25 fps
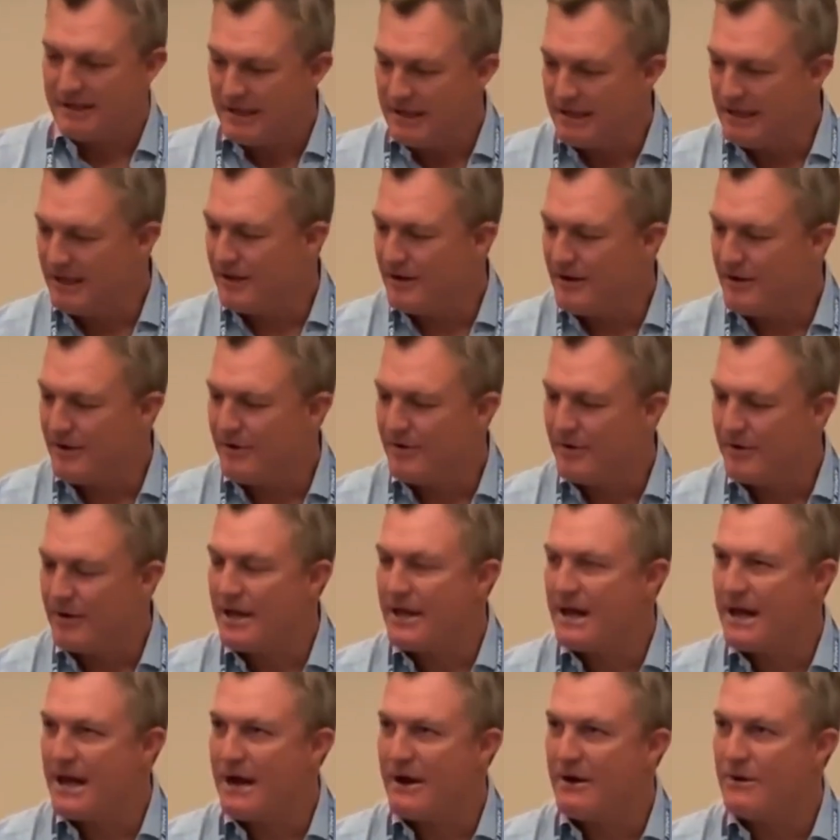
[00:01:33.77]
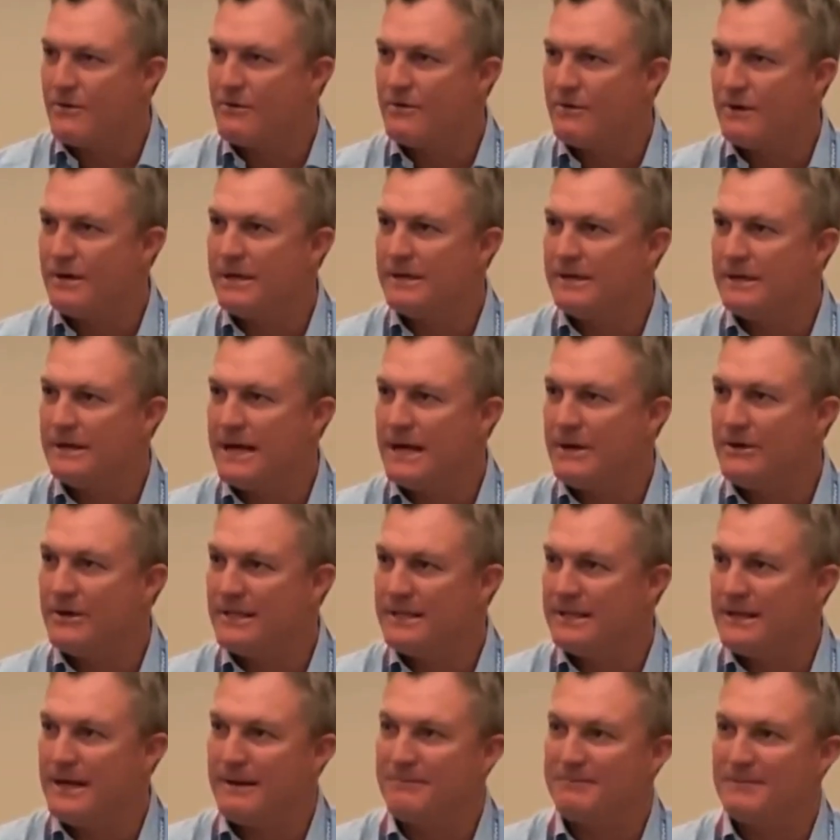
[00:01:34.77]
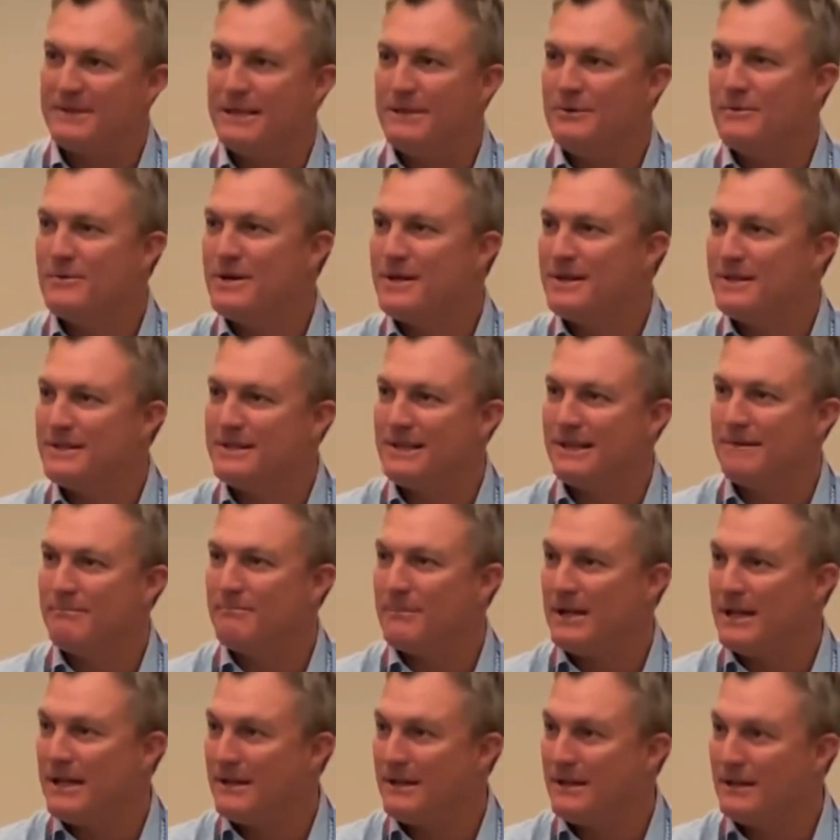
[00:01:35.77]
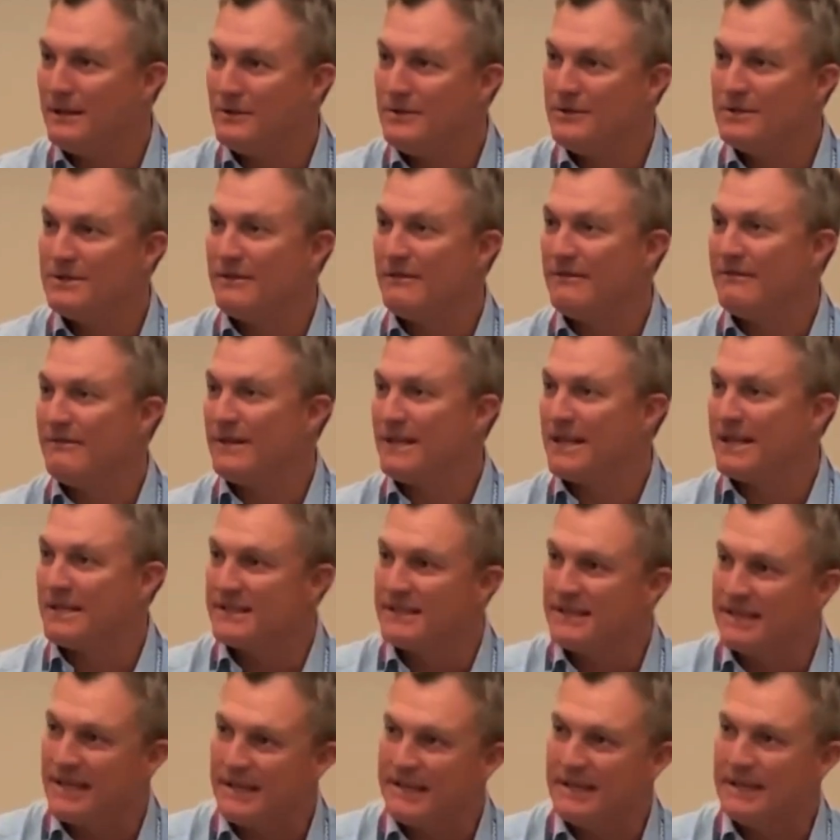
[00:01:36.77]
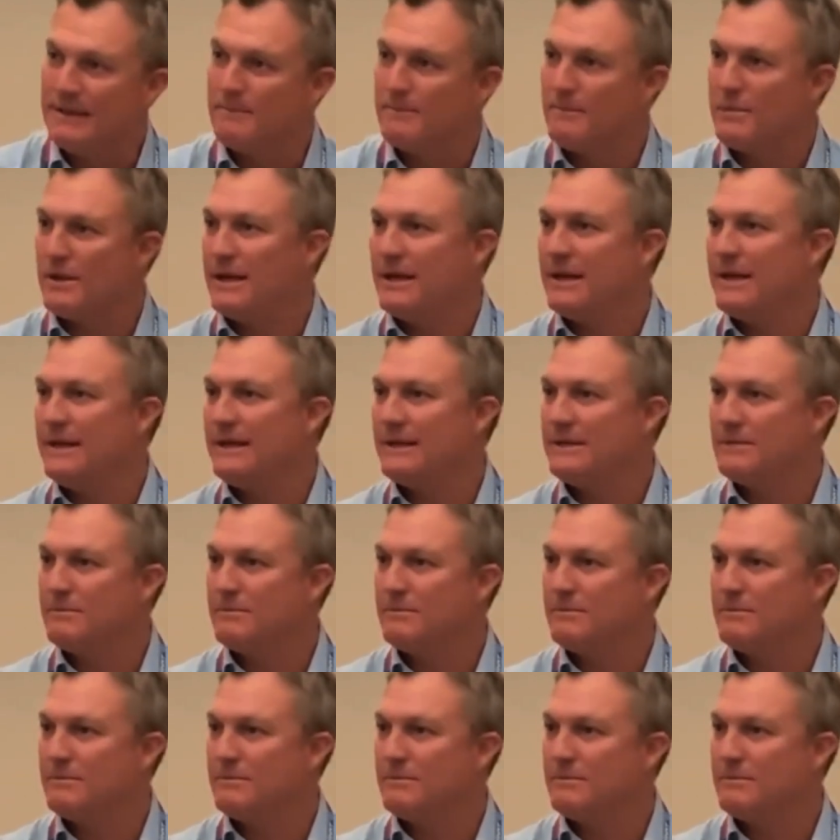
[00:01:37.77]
you know, how uh, how adept he was at being elusive and extending plays,